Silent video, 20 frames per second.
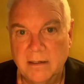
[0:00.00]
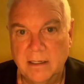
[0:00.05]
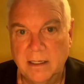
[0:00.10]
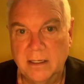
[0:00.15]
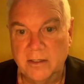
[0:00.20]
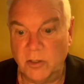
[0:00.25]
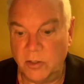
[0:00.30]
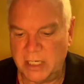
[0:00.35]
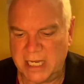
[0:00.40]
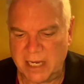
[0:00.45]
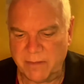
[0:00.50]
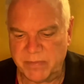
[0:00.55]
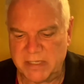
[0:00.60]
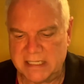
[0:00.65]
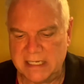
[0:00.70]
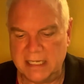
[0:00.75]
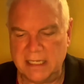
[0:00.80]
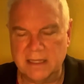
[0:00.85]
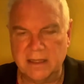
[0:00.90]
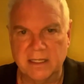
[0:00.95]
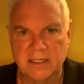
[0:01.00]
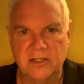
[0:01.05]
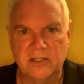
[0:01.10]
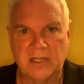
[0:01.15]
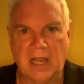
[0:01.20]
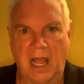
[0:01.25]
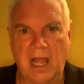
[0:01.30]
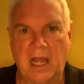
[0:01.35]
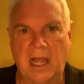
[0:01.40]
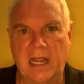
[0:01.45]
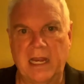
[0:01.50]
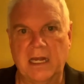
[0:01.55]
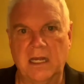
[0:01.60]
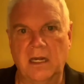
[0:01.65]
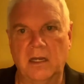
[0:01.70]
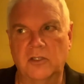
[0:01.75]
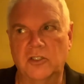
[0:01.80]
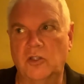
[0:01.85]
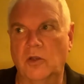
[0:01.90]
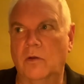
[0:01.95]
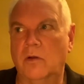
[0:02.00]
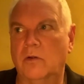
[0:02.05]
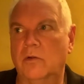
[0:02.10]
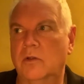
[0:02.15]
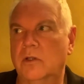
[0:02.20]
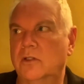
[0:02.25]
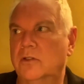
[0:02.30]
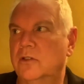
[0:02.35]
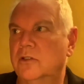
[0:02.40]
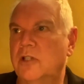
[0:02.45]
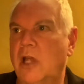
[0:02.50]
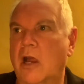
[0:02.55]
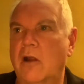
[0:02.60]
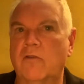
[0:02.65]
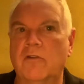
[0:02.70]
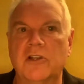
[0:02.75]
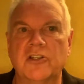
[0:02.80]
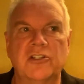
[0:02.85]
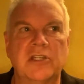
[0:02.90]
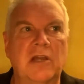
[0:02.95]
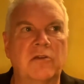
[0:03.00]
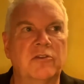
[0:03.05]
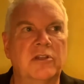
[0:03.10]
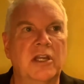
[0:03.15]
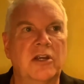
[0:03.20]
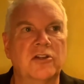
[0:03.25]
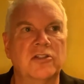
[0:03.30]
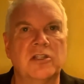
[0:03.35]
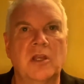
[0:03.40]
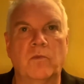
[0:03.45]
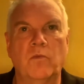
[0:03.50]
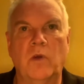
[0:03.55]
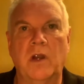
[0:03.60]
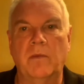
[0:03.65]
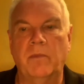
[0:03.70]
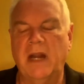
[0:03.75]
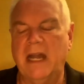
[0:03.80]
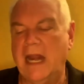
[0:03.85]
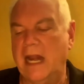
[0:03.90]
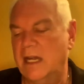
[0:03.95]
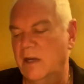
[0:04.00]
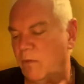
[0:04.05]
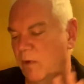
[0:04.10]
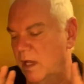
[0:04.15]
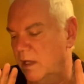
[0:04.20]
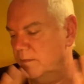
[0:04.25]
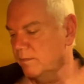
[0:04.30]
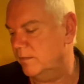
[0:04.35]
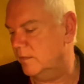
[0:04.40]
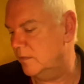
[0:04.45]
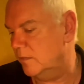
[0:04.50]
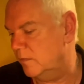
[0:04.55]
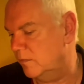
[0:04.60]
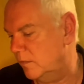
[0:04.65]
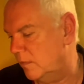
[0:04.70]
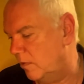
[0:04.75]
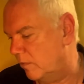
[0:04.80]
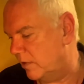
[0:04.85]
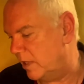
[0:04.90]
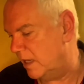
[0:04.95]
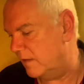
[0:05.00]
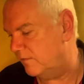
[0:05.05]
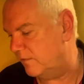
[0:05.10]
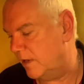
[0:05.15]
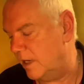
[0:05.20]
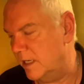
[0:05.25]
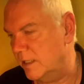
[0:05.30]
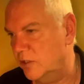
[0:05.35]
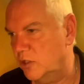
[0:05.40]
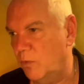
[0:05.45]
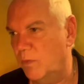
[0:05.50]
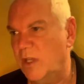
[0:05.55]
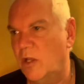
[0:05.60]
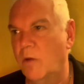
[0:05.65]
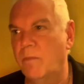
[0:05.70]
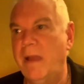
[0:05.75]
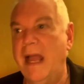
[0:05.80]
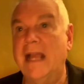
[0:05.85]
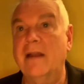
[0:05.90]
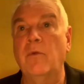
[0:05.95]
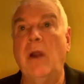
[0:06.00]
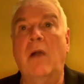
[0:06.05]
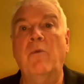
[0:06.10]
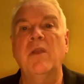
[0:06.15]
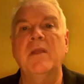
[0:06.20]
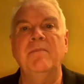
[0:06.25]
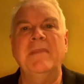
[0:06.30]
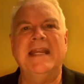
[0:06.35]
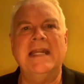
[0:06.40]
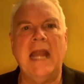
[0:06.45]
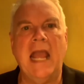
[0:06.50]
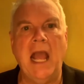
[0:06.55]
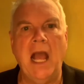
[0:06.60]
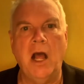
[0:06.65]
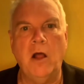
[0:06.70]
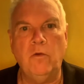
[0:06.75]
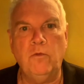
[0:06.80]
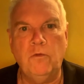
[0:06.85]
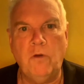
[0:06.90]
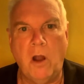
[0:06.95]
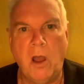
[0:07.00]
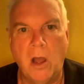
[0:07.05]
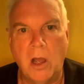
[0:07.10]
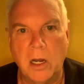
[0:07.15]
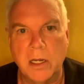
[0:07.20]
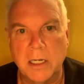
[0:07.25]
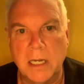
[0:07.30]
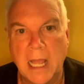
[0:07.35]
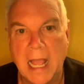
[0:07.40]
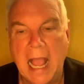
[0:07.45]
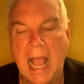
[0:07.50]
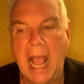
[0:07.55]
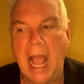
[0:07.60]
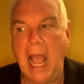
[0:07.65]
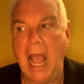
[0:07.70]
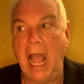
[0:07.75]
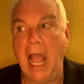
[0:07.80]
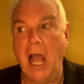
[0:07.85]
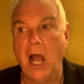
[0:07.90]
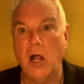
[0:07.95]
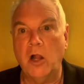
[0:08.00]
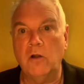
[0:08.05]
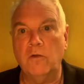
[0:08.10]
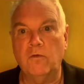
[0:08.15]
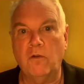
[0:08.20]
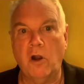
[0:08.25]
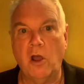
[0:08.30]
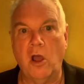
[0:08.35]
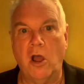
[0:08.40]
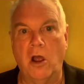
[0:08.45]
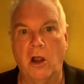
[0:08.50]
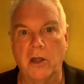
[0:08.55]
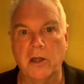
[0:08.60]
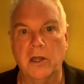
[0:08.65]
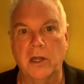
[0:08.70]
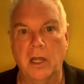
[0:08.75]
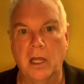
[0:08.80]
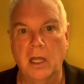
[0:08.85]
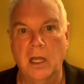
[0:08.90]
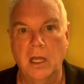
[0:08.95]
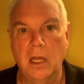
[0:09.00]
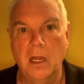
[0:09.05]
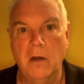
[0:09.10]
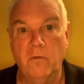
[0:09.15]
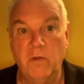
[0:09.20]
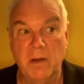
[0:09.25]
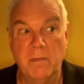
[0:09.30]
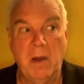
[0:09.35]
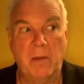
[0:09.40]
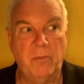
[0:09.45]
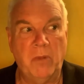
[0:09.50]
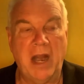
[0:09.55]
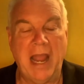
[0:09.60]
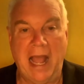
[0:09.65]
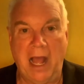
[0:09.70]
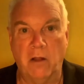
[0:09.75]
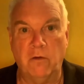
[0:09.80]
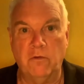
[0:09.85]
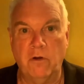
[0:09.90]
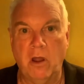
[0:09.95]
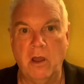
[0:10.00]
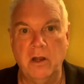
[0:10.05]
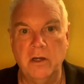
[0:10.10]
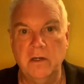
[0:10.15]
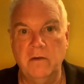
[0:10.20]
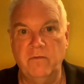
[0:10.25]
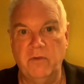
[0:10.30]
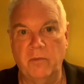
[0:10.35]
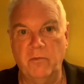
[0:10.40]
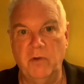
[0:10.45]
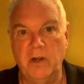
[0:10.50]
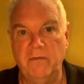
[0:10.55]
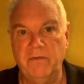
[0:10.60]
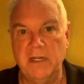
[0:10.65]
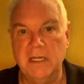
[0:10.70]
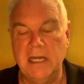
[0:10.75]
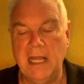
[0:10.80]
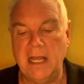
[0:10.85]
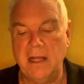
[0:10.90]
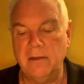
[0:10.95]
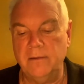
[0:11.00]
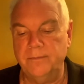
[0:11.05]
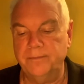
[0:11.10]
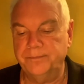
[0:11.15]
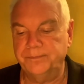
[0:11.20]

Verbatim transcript: You keep seeing the sign, so Sauron's out there somewhere. But anyway, okay, fine. So we go back, now we meet Elrond. Elrond. Remember Elrond from Rivendell?